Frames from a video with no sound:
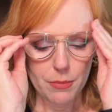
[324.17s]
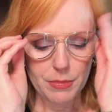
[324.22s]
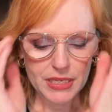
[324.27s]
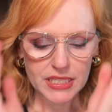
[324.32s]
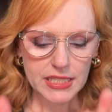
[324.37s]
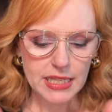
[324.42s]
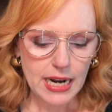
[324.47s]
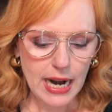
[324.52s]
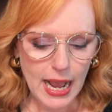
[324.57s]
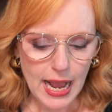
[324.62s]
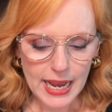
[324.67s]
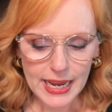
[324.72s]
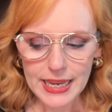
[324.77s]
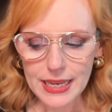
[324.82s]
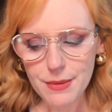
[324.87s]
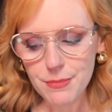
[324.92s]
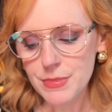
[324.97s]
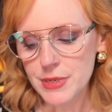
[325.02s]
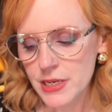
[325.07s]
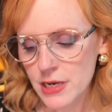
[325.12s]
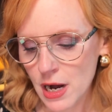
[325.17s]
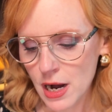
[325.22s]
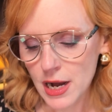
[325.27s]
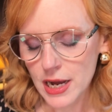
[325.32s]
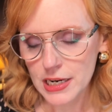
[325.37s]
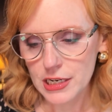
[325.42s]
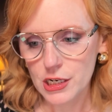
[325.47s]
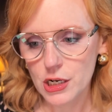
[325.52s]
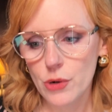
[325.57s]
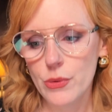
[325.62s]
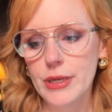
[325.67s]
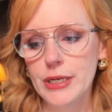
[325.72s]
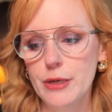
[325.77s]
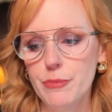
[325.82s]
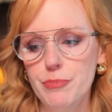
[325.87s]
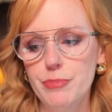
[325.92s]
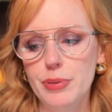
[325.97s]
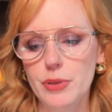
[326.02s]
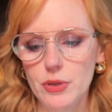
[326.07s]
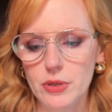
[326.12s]
is that I am not going to
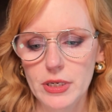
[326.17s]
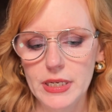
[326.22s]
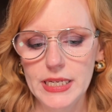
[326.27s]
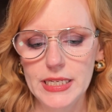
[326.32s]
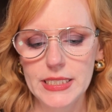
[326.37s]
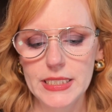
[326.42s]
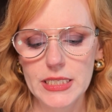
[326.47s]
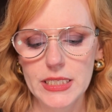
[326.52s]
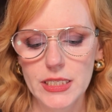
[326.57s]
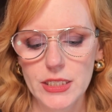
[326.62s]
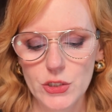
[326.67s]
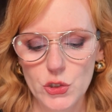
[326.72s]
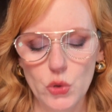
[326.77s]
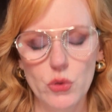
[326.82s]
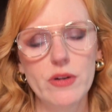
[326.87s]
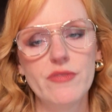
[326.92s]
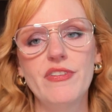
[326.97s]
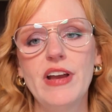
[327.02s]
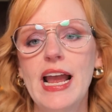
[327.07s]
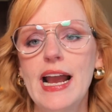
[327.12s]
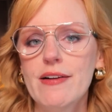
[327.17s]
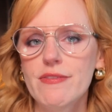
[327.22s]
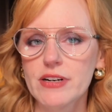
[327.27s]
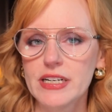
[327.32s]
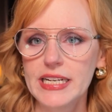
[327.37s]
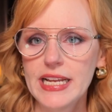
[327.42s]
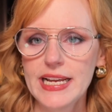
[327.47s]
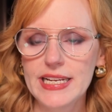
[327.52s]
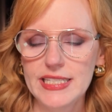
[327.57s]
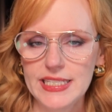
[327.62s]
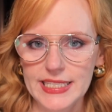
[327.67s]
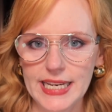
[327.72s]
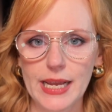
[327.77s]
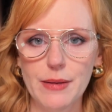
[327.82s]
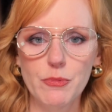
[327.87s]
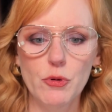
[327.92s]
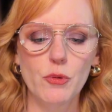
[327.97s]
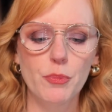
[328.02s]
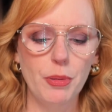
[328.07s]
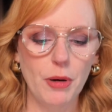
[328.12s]
put sort of everyday
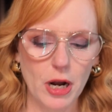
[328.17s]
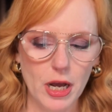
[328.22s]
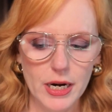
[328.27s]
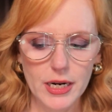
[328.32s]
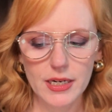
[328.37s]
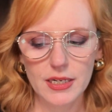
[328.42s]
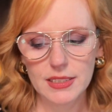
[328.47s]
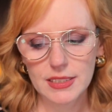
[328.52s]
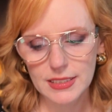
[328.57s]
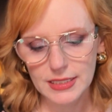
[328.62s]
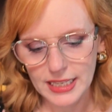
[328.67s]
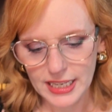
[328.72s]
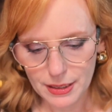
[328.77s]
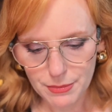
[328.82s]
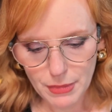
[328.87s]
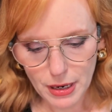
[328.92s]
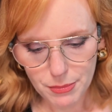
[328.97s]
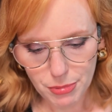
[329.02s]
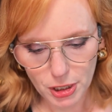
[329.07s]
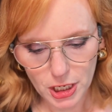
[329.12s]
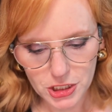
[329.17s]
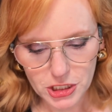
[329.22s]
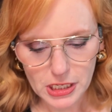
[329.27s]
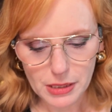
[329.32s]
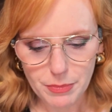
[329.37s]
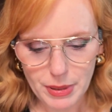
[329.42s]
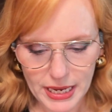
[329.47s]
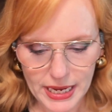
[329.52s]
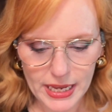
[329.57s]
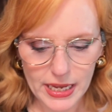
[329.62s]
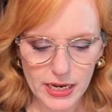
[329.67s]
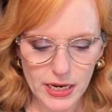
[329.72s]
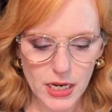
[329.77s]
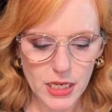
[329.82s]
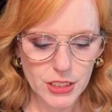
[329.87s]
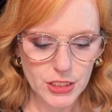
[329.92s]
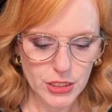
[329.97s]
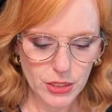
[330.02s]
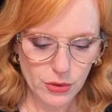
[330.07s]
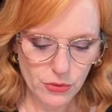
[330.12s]
staple products in my project pan.
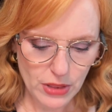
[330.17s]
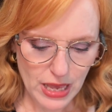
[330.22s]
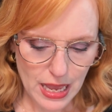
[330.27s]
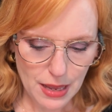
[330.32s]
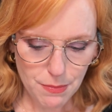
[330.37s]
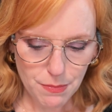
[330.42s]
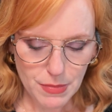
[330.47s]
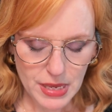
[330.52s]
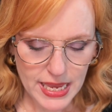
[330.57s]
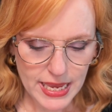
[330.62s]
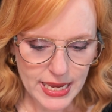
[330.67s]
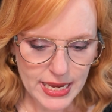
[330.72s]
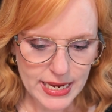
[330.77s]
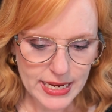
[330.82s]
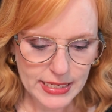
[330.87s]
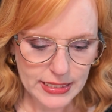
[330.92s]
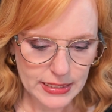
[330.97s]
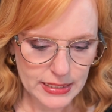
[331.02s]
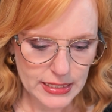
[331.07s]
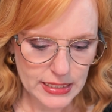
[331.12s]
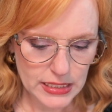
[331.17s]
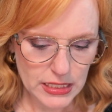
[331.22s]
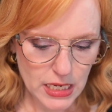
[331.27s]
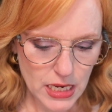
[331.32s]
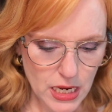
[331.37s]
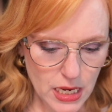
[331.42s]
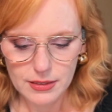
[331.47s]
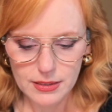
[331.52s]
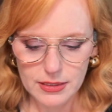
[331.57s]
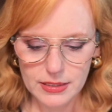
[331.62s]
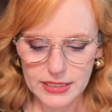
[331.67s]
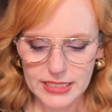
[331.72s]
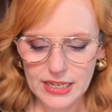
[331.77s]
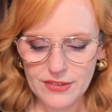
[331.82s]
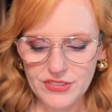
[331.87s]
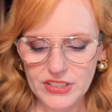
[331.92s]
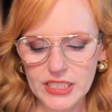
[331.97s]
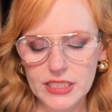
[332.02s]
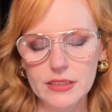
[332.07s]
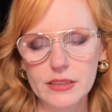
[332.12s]
So that means
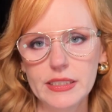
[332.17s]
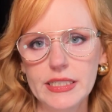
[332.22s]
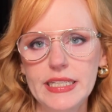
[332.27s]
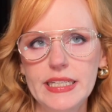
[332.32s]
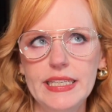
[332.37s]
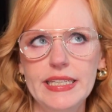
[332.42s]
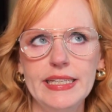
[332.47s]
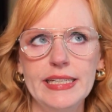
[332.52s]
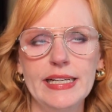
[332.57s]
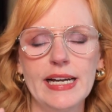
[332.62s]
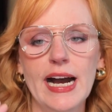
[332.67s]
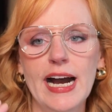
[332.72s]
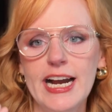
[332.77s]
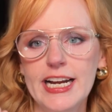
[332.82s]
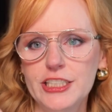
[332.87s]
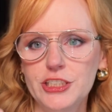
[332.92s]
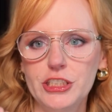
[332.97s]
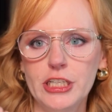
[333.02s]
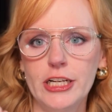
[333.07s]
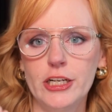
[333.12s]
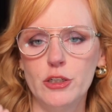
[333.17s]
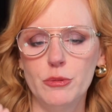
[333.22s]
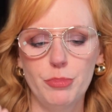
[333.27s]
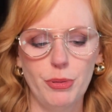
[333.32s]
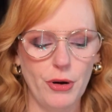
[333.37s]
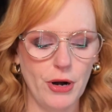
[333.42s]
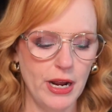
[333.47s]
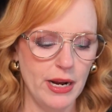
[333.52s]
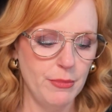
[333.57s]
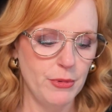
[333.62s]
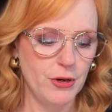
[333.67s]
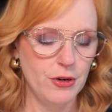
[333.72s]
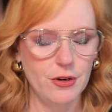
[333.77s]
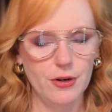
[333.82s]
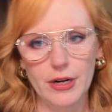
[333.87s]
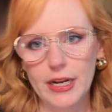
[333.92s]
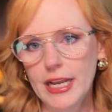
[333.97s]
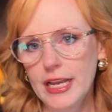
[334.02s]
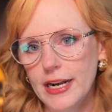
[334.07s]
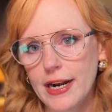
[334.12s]
definitely eyeshadow
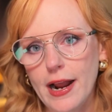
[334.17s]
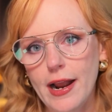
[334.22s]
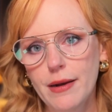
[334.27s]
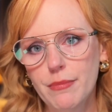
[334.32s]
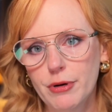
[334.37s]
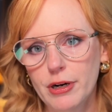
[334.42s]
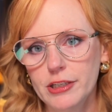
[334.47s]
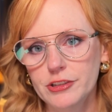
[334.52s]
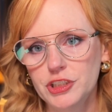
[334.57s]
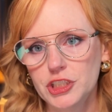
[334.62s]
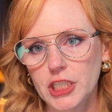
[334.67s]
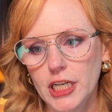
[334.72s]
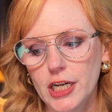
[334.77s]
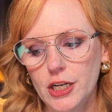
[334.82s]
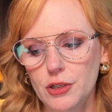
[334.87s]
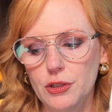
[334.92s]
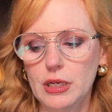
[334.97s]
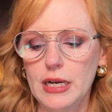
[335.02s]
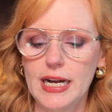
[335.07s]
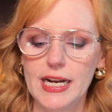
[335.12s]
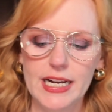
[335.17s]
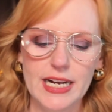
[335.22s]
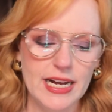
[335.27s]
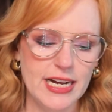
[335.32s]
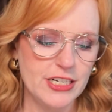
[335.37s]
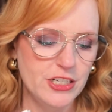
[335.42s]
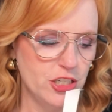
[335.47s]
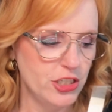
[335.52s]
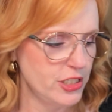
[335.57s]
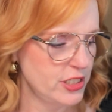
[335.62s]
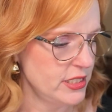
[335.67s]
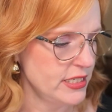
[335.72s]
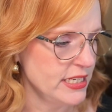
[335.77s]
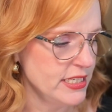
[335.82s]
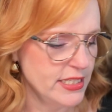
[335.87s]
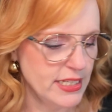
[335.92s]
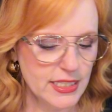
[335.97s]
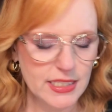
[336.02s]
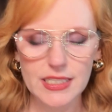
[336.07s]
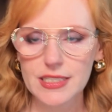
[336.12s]
primer and eyebrow gel.
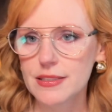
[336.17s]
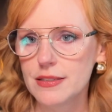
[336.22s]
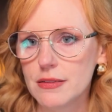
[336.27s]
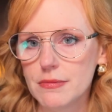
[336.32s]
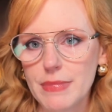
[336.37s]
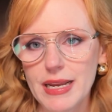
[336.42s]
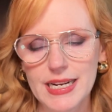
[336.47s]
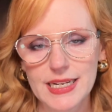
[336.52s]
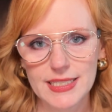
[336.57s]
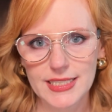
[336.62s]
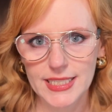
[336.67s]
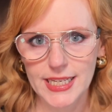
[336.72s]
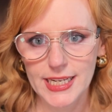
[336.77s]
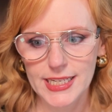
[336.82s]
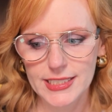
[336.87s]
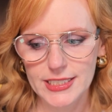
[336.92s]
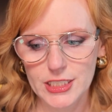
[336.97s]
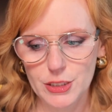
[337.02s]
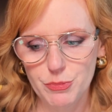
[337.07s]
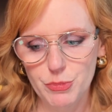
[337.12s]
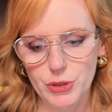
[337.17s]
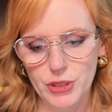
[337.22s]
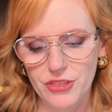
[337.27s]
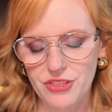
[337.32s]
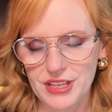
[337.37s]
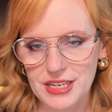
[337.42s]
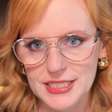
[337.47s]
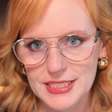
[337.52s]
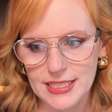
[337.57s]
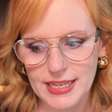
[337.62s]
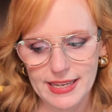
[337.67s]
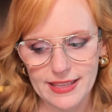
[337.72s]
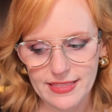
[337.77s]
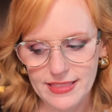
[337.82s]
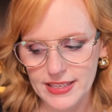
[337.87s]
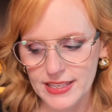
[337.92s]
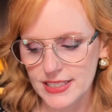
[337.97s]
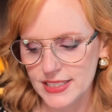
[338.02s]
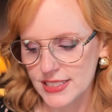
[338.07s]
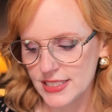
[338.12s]
It doesn't make sense to put things like
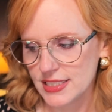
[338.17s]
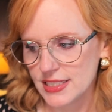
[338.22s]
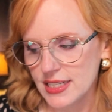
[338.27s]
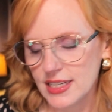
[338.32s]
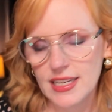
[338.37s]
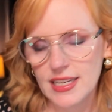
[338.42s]
this